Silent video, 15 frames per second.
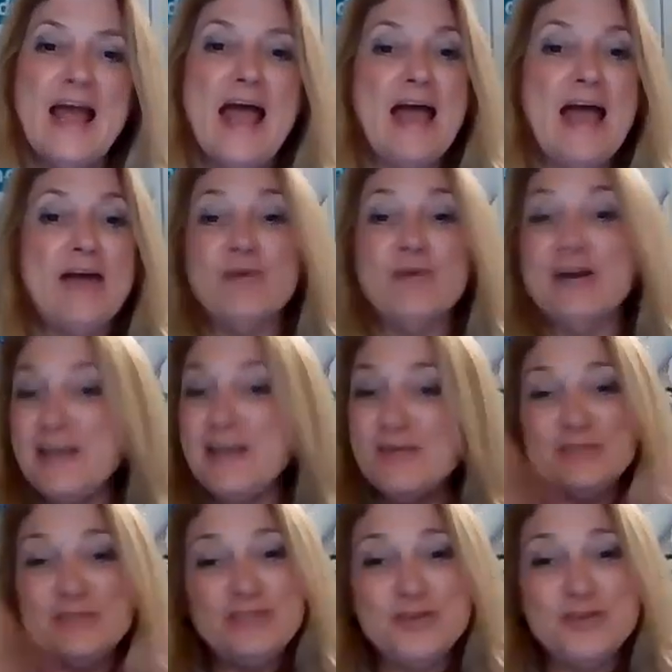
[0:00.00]
And what he
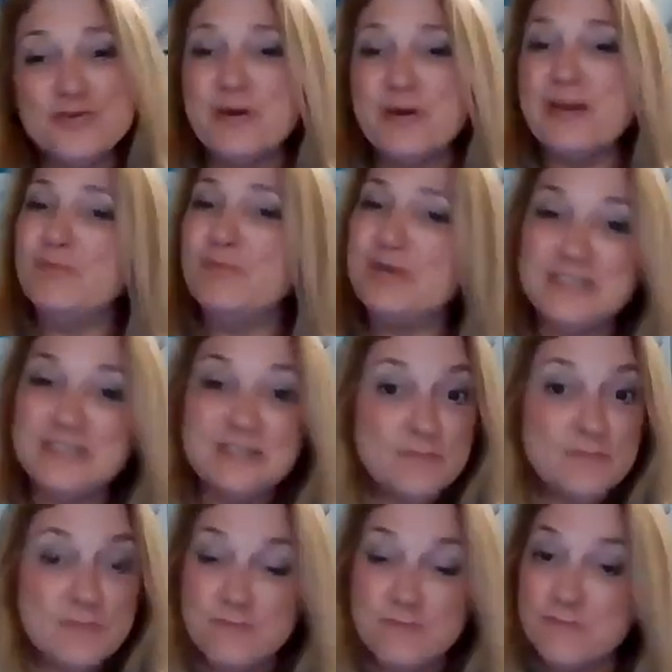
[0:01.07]
was doing was
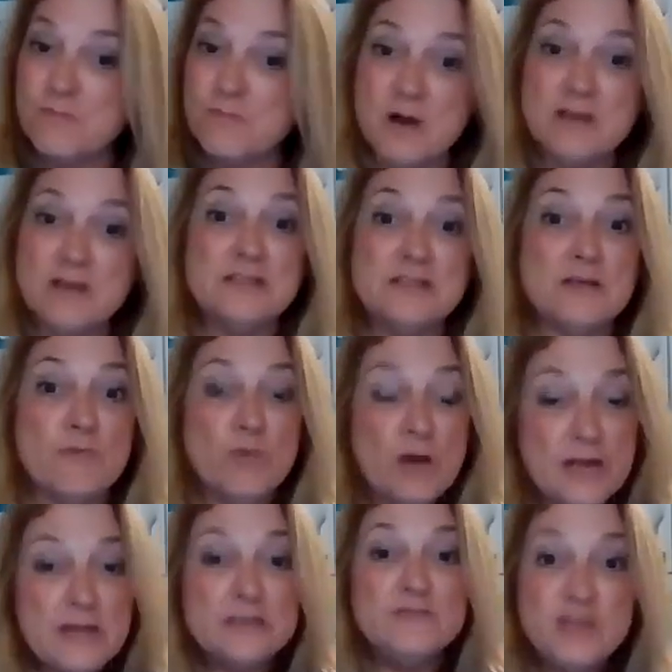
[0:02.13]
what
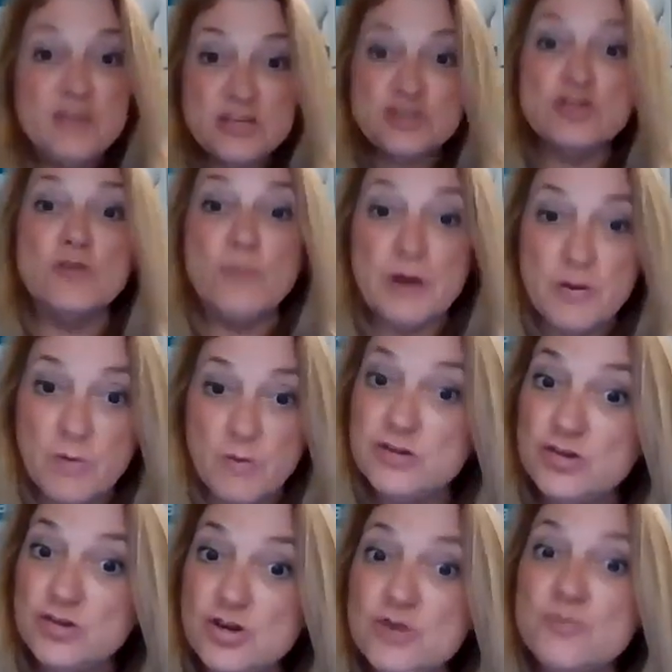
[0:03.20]
his vision of what he wanted to
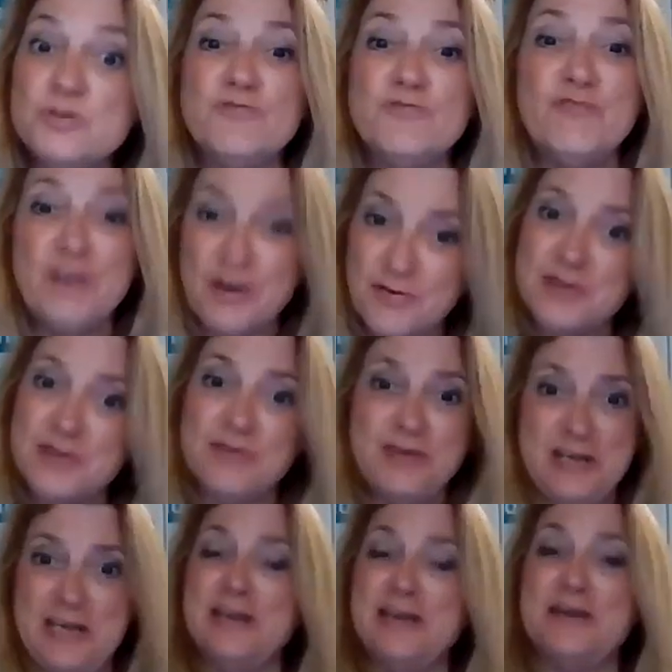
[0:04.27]
do was very
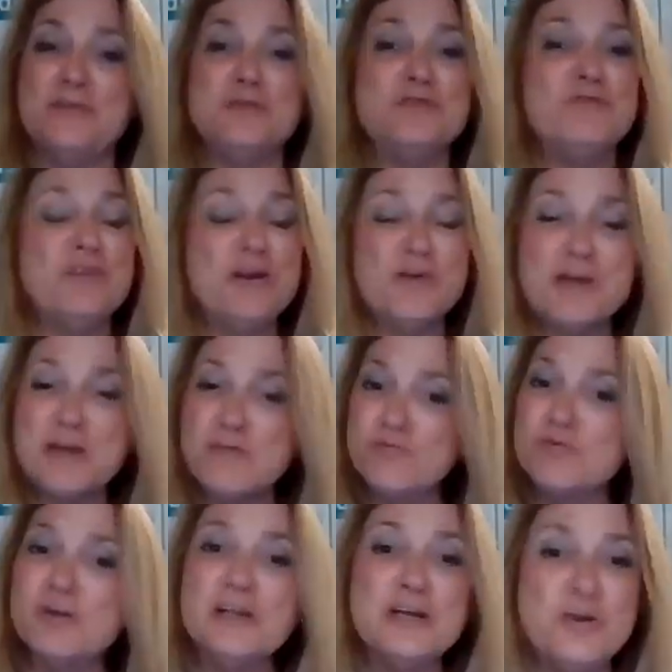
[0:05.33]
unique, and it was
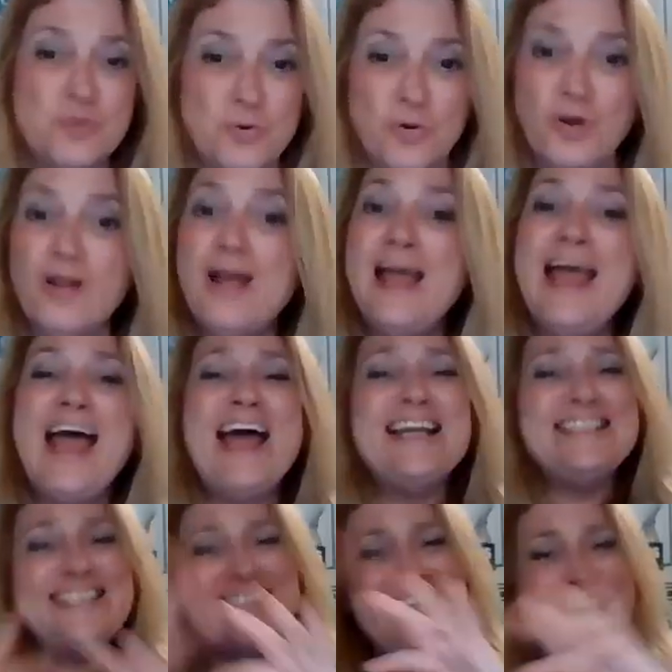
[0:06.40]
really cool.
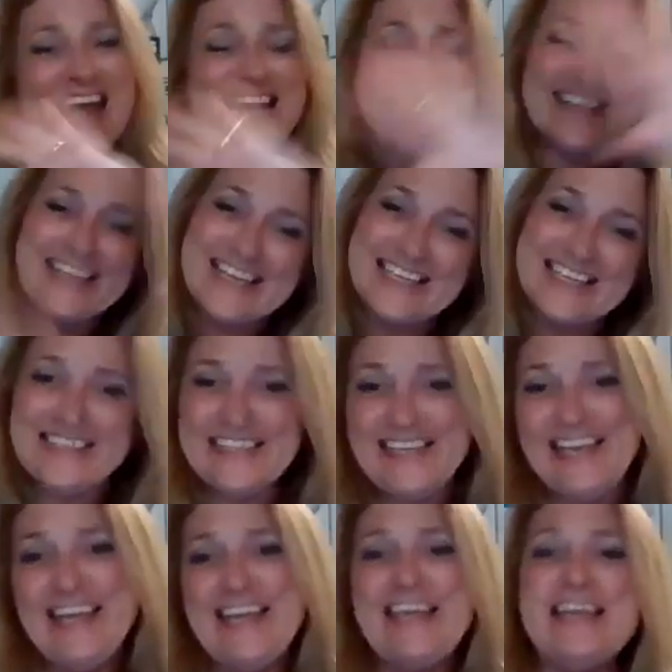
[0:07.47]
And
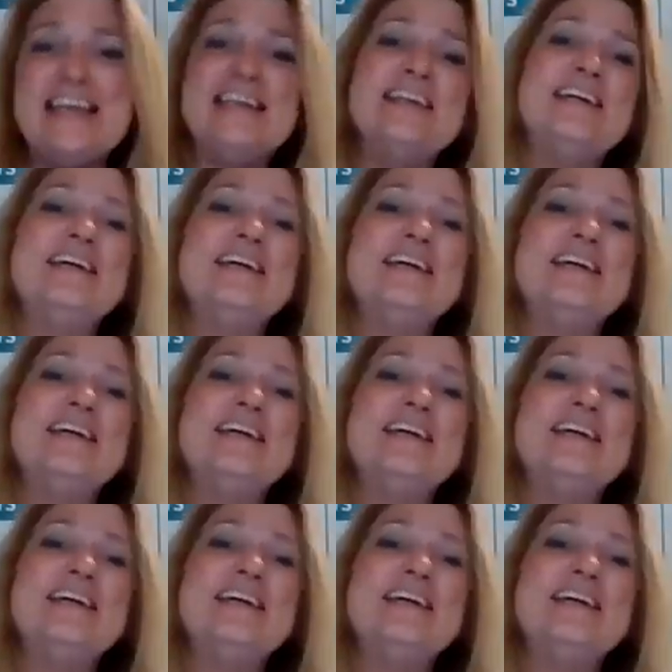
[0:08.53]
technically,